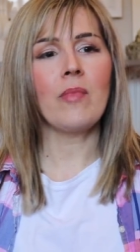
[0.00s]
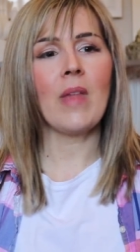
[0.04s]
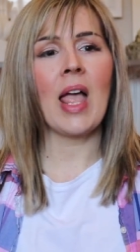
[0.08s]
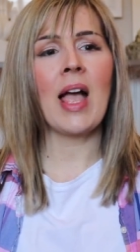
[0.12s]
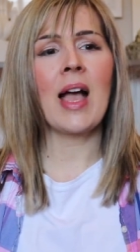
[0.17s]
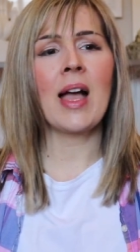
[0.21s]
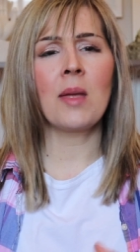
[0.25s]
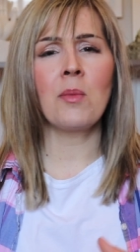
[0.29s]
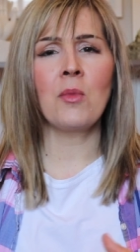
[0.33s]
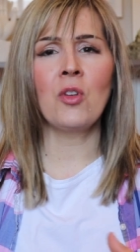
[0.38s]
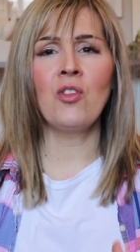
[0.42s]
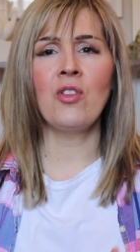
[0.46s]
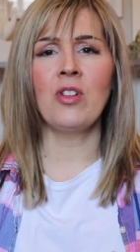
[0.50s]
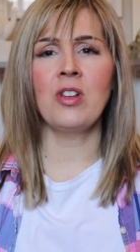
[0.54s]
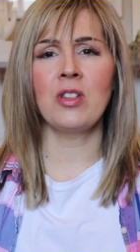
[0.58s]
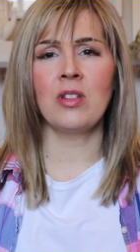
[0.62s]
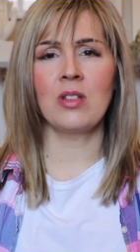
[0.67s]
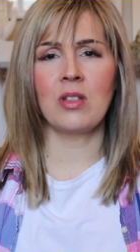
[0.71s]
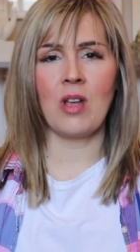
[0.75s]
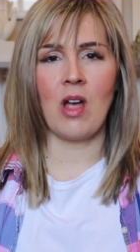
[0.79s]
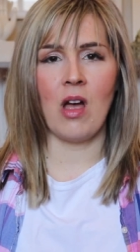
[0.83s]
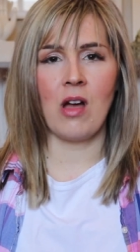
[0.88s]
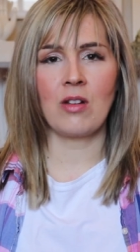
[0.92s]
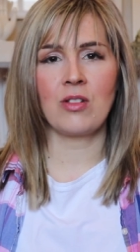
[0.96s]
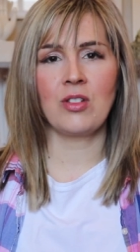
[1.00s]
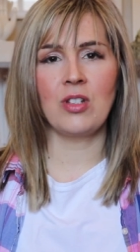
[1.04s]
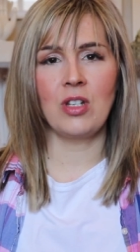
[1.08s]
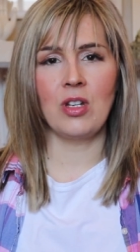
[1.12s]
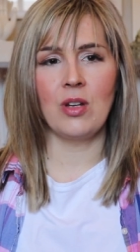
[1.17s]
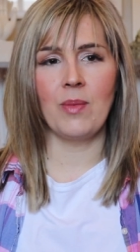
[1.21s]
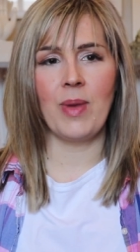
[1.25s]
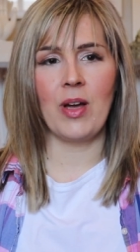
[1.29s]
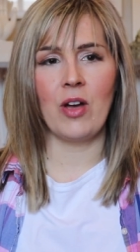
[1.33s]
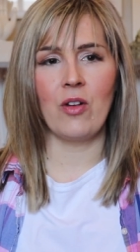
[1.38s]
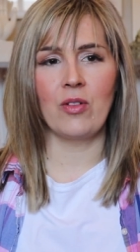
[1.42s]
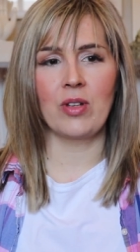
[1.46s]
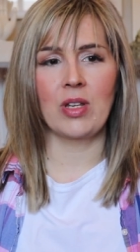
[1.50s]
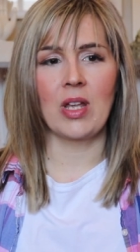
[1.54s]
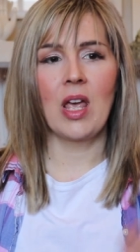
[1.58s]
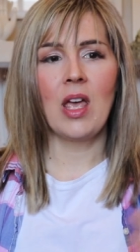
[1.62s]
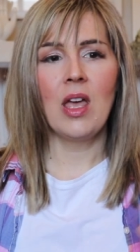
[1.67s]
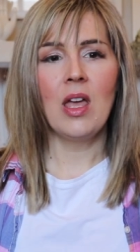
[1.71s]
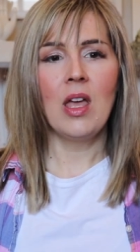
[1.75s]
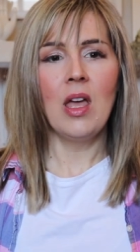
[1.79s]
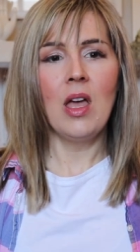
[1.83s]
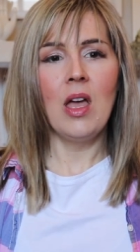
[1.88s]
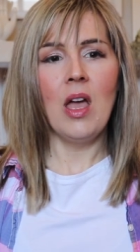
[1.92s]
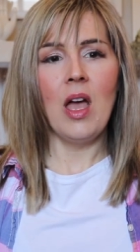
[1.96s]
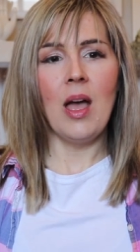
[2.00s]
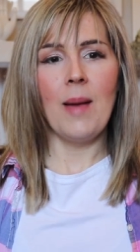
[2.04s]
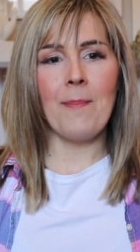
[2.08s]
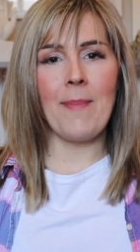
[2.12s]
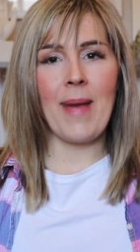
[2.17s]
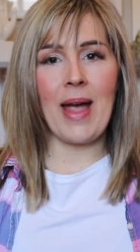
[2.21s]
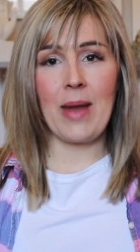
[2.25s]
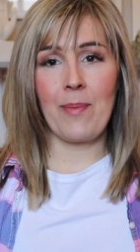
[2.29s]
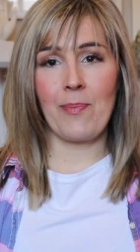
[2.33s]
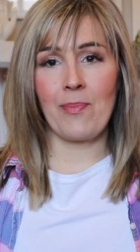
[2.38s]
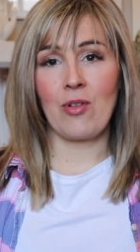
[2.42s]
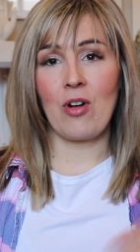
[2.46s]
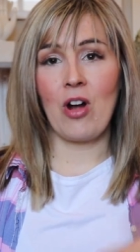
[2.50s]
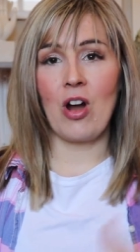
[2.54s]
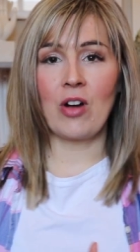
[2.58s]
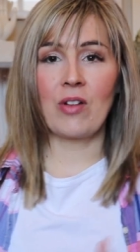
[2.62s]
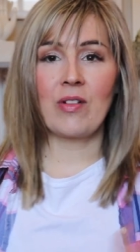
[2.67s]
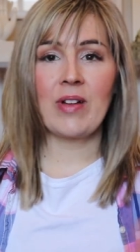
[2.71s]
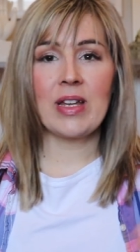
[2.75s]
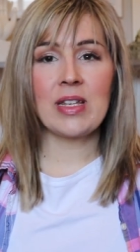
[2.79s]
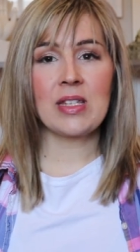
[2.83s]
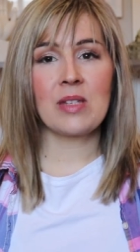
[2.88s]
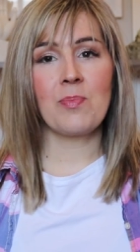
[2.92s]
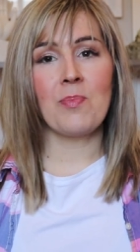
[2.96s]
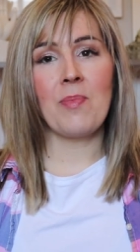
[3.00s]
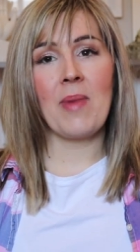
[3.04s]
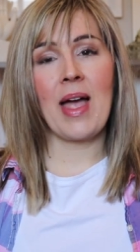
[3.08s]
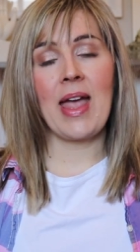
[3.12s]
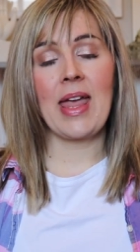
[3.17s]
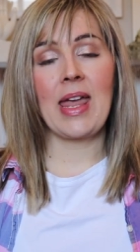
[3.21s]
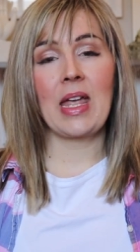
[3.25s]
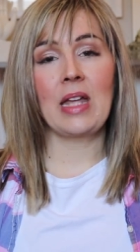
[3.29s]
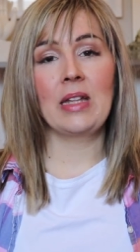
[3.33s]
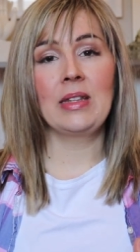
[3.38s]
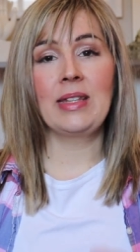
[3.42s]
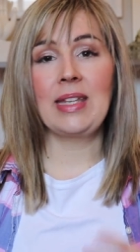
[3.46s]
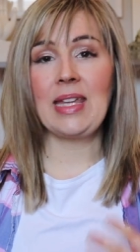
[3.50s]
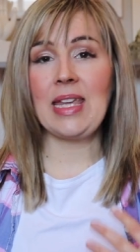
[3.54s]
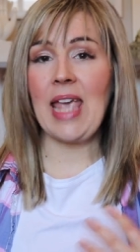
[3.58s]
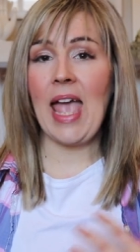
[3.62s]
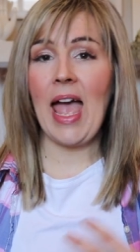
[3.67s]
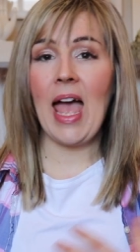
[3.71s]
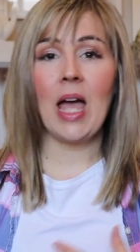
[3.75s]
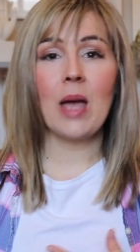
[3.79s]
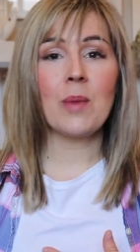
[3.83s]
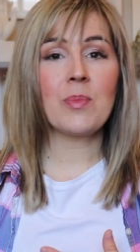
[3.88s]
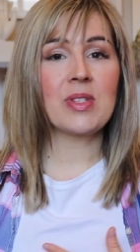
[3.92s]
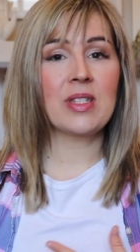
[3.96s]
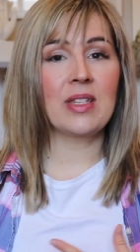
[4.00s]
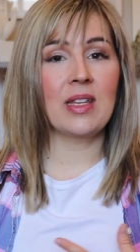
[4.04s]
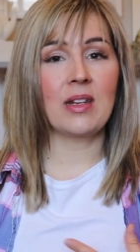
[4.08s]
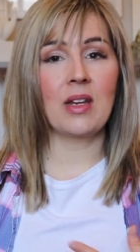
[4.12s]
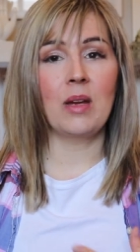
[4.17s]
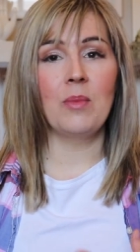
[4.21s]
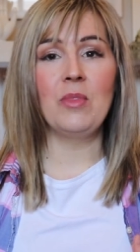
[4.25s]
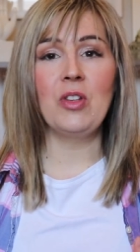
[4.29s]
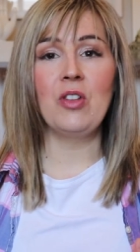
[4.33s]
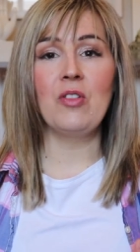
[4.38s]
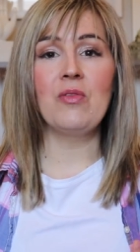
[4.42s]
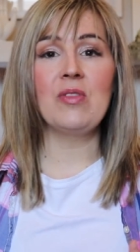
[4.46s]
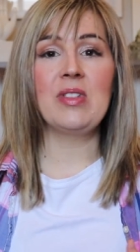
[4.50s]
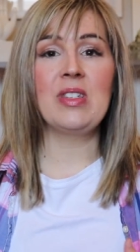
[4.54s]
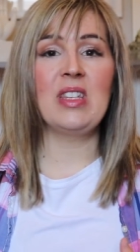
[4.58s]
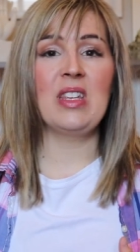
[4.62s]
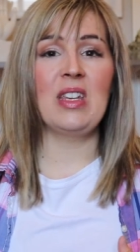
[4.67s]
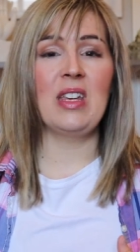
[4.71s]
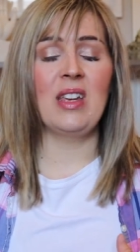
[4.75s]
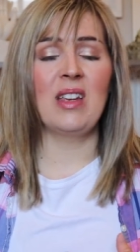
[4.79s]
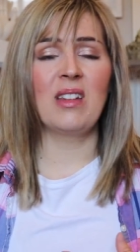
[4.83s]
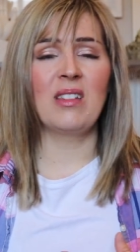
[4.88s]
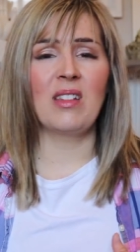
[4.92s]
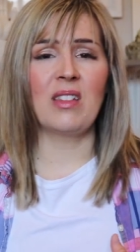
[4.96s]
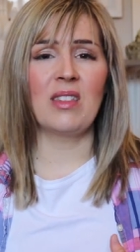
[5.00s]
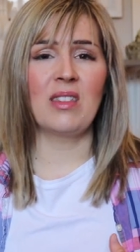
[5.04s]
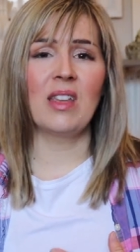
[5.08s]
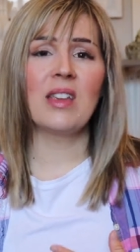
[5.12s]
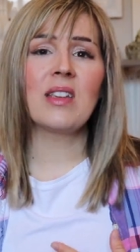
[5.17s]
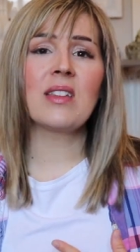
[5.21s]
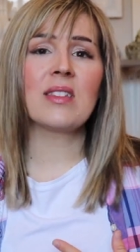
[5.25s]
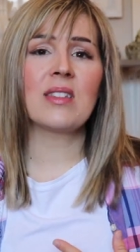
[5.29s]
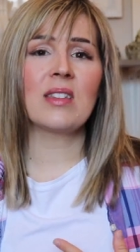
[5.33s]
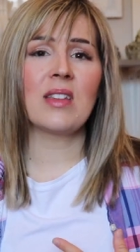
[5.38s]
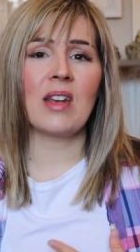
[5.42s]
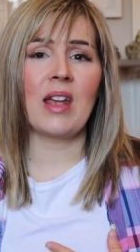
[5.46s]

I'm going to talk to you about my progress, my the apps that I'm using, the things that